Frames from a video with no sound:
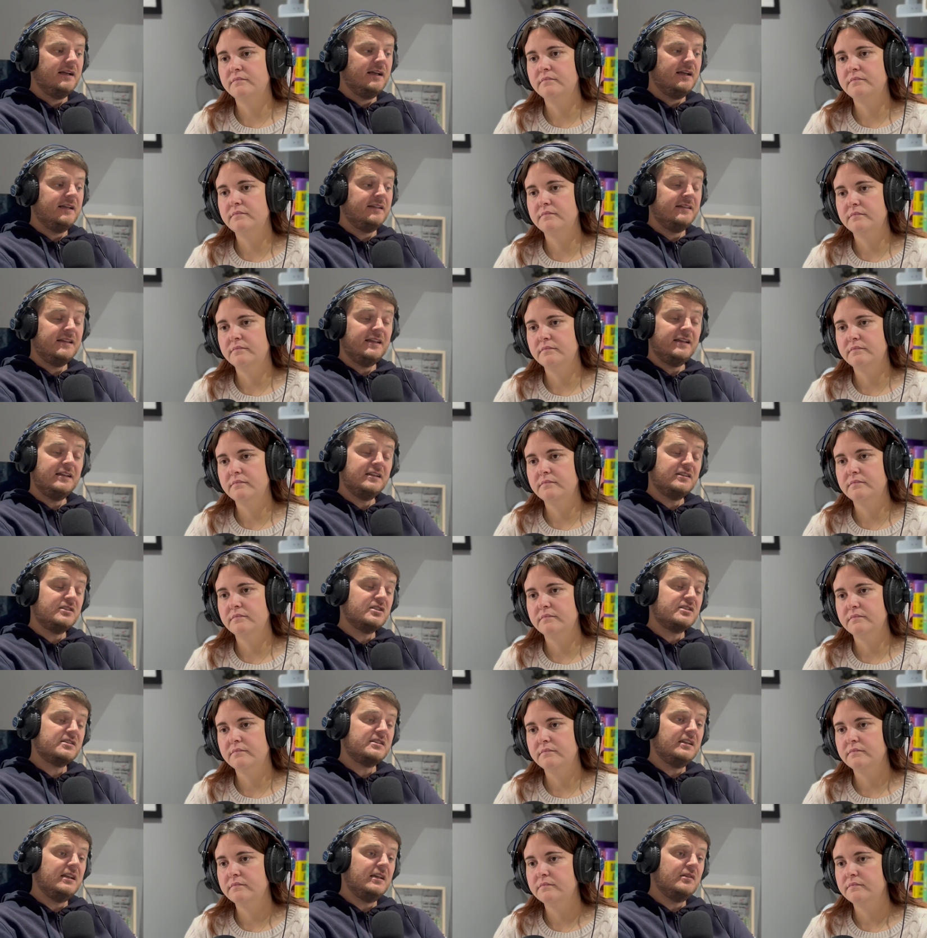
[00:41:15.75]
Speaker 1: and then it
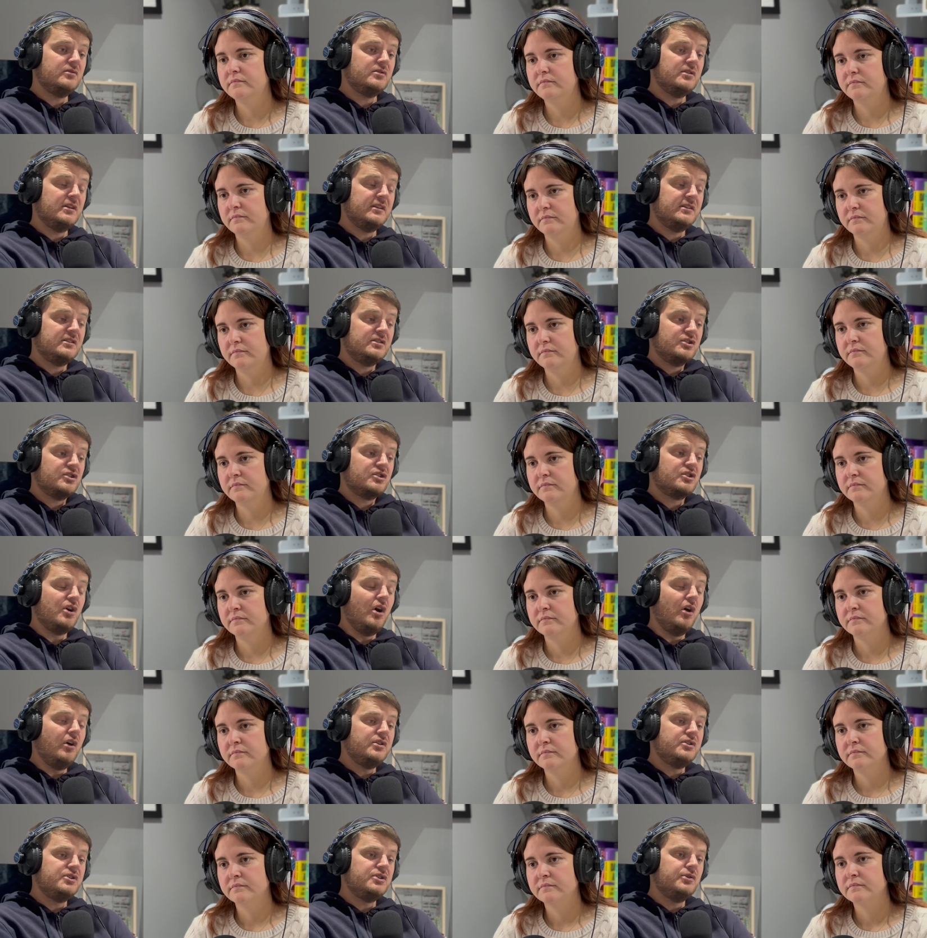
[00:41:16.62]
just allows it just
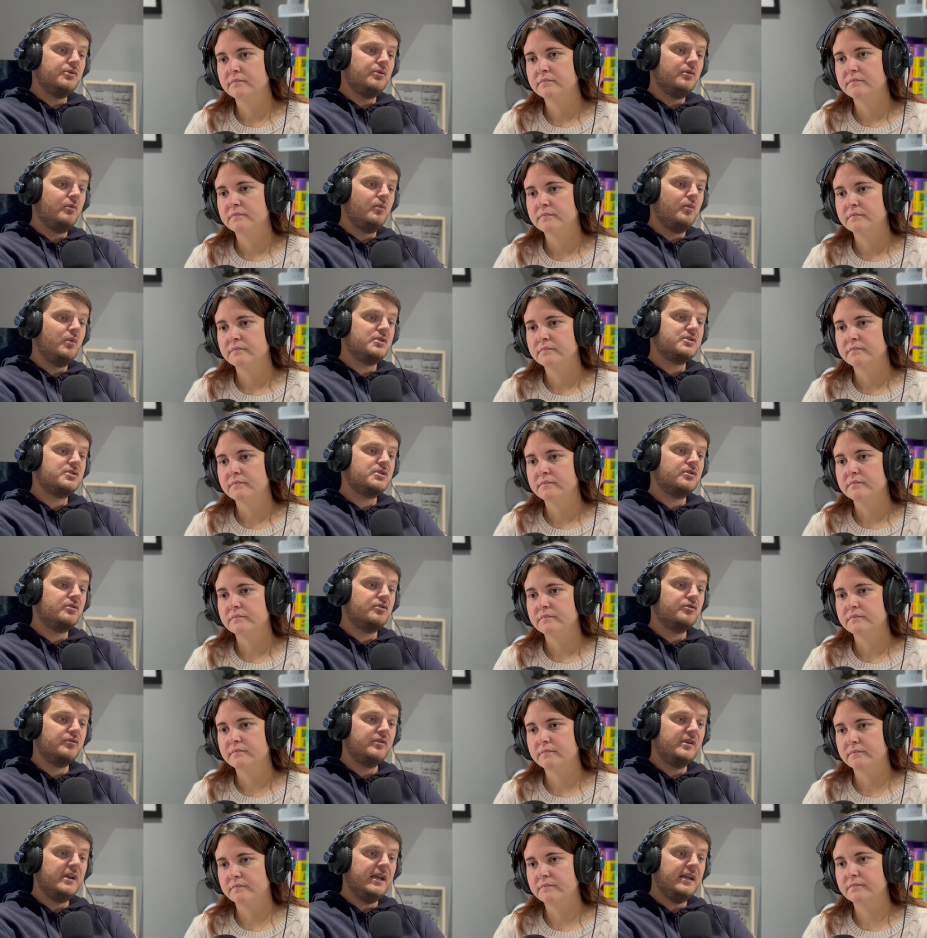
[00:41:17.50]
guides you on what to
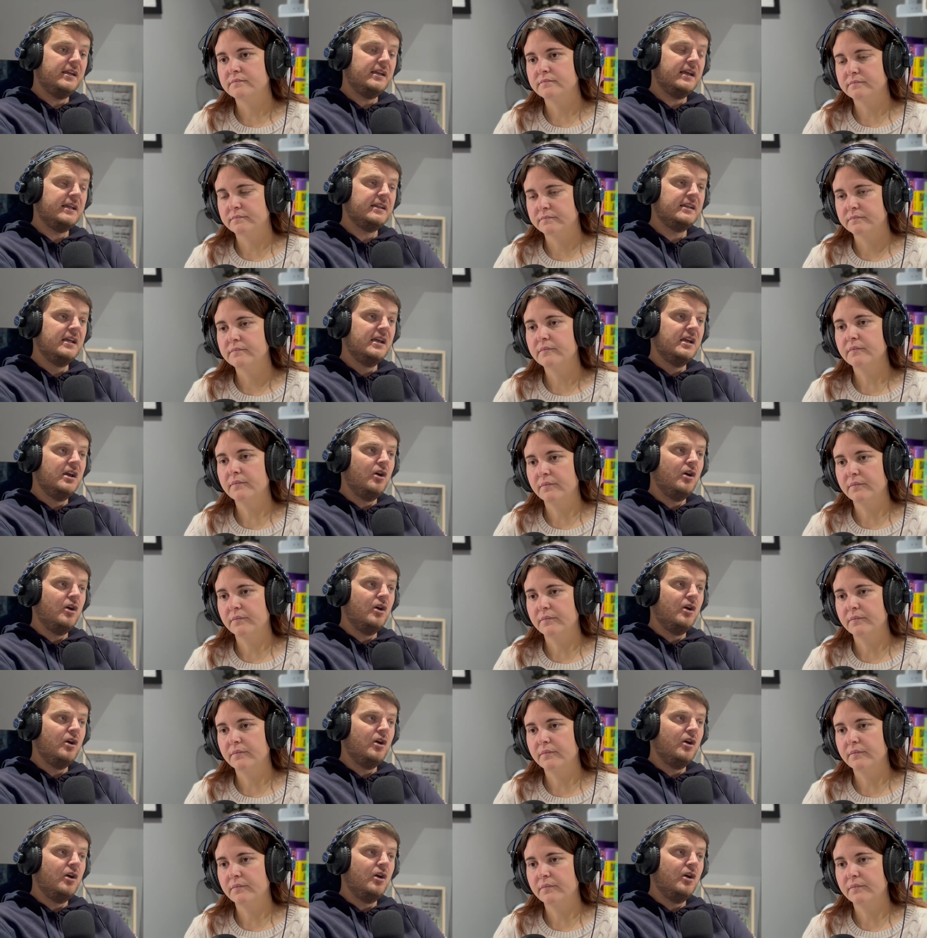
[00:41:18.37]
create. And